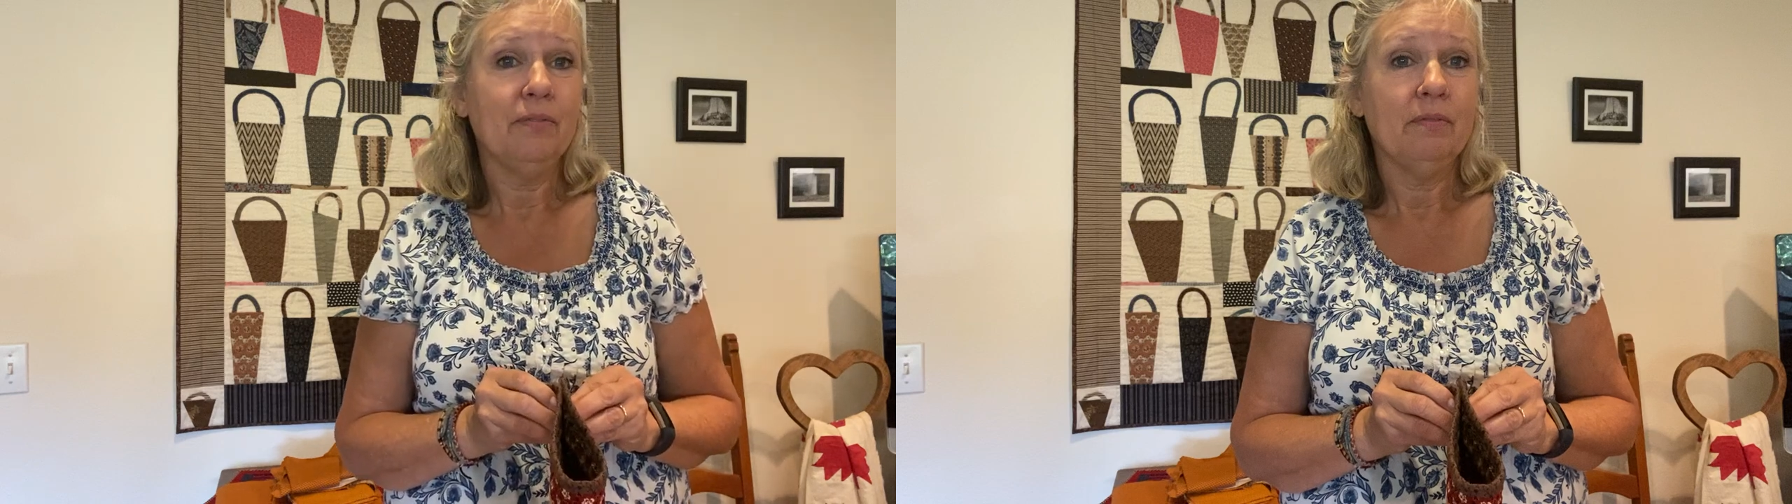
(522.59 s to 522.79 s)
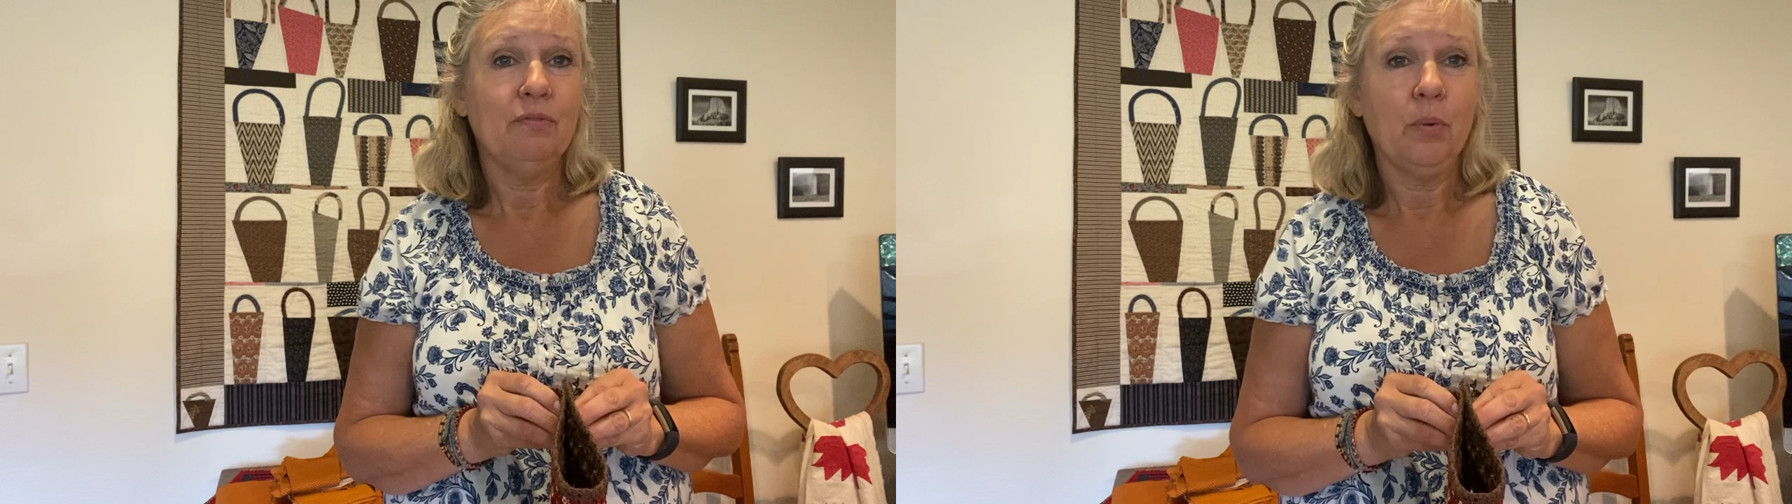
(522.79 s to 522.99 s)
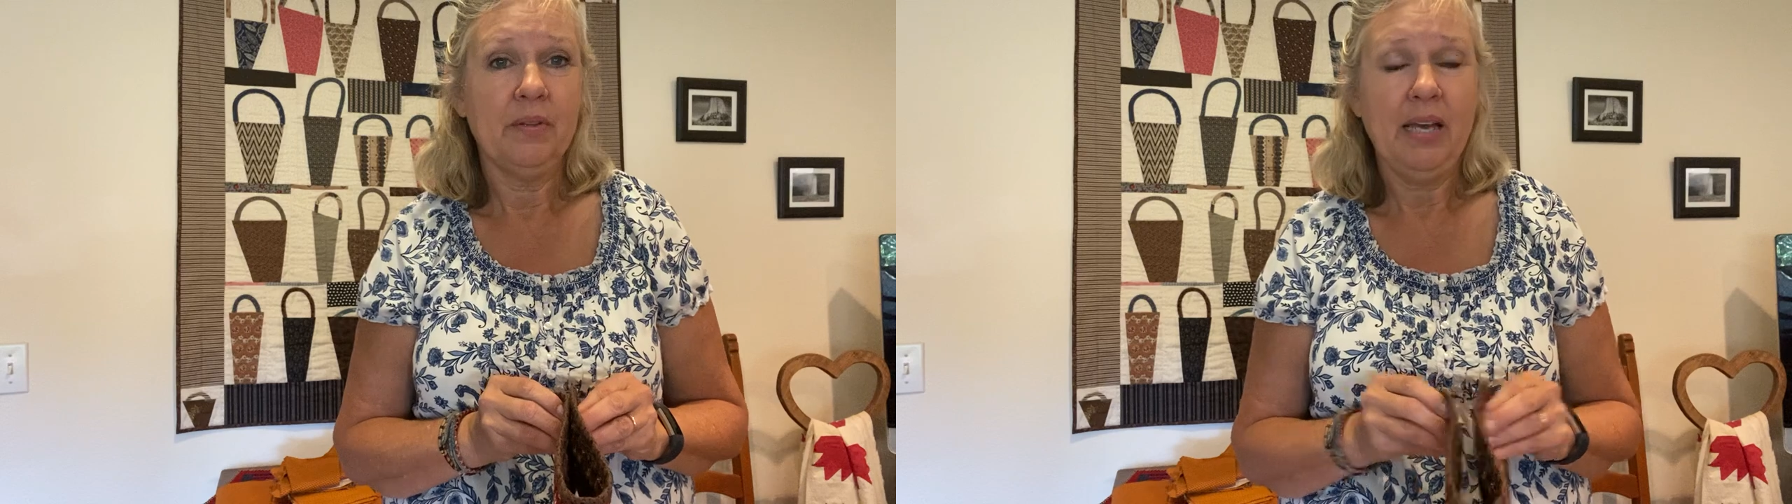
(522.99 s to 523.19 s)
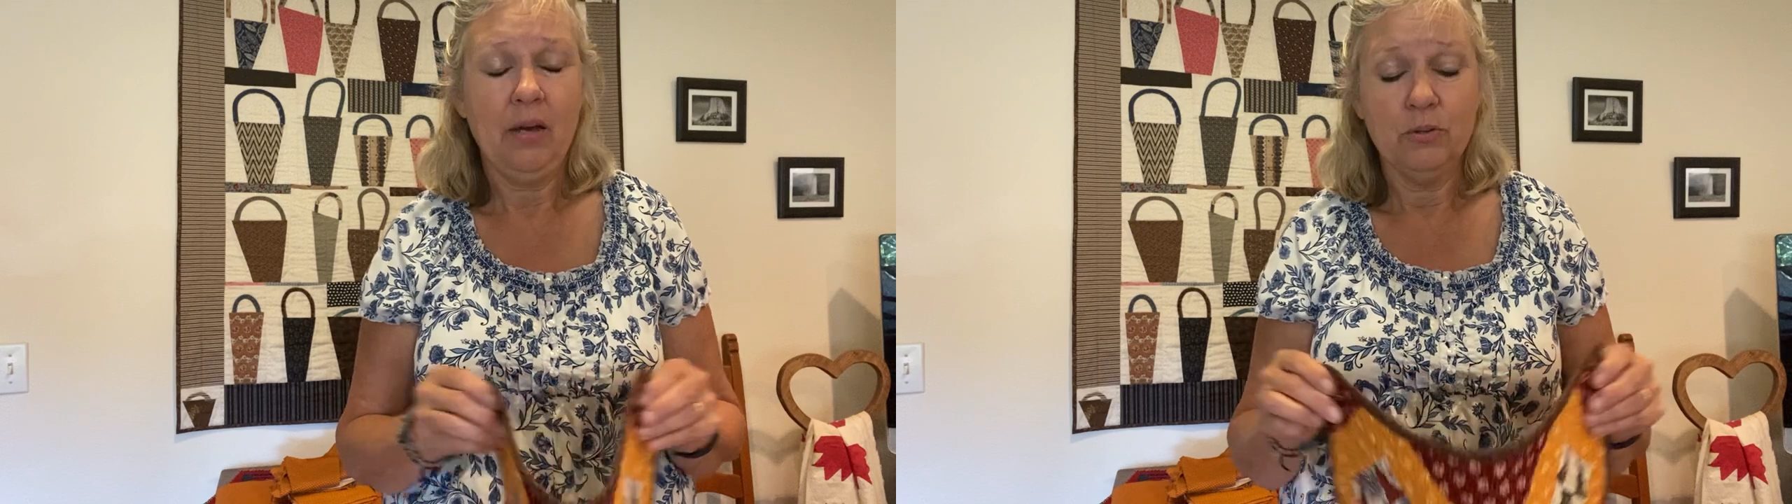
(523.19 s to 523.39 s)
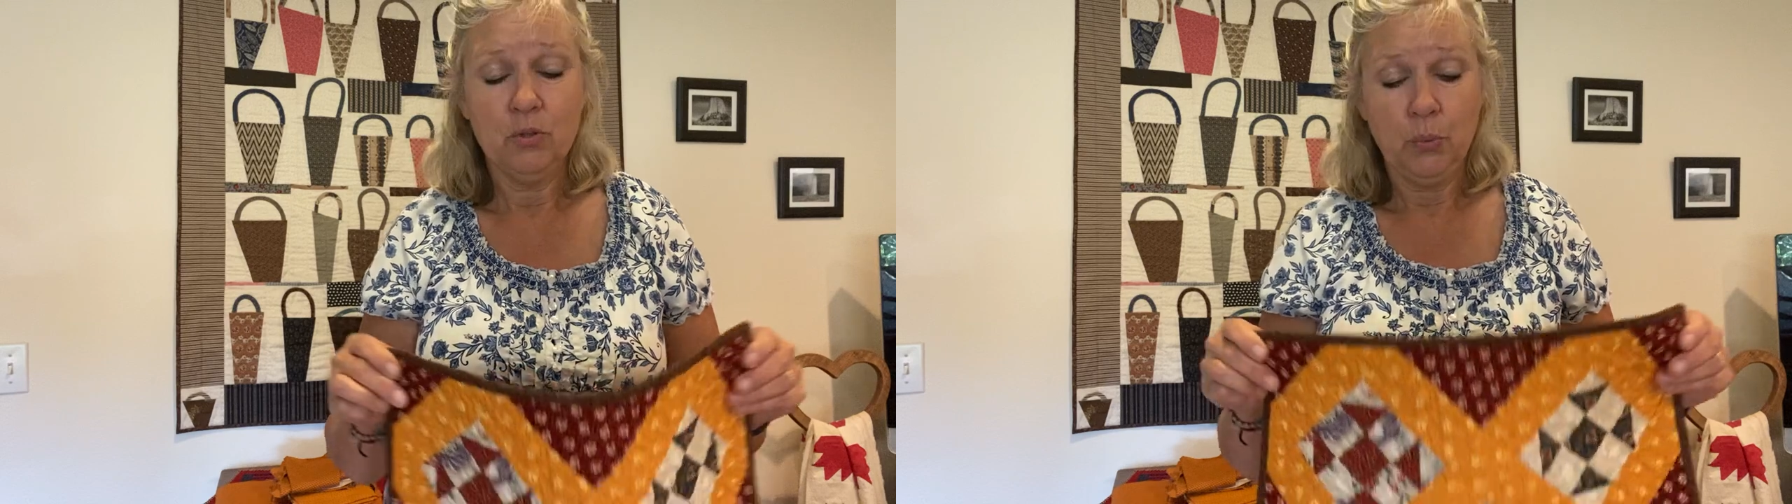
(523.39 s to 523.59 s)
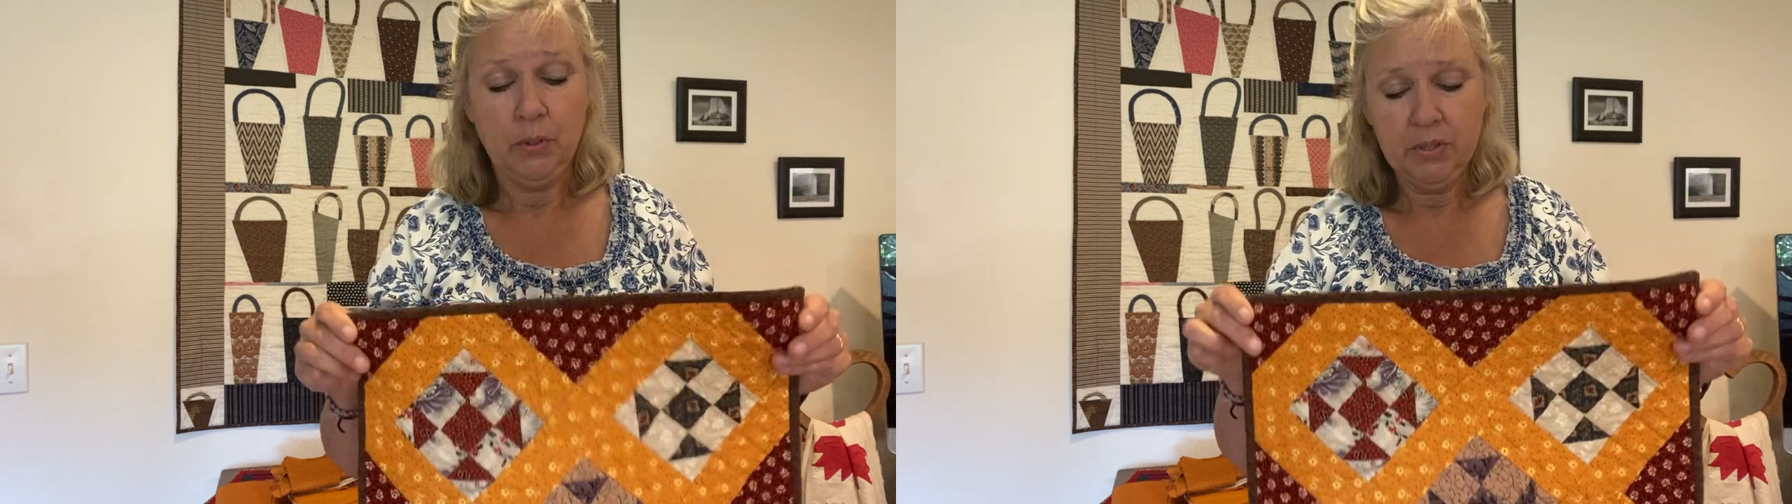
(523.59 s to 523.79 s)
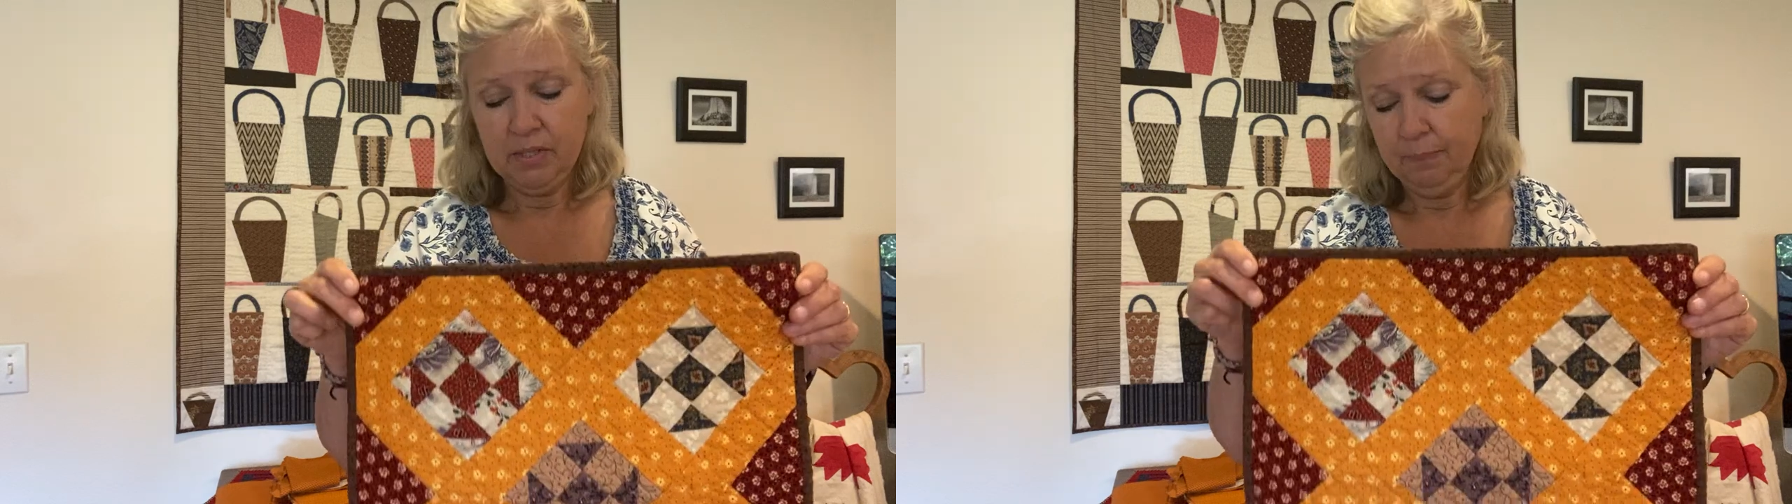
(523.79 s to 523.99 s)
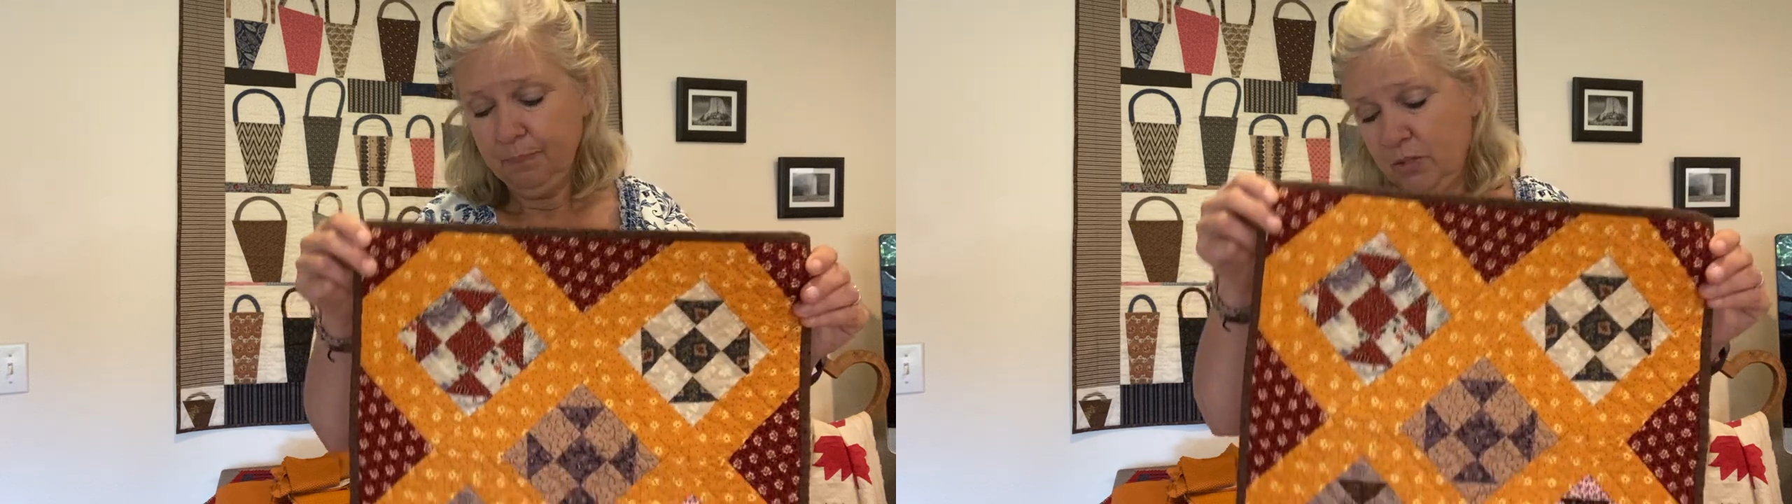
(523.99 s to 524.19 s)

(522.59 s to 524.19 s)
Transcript: for the outdoors.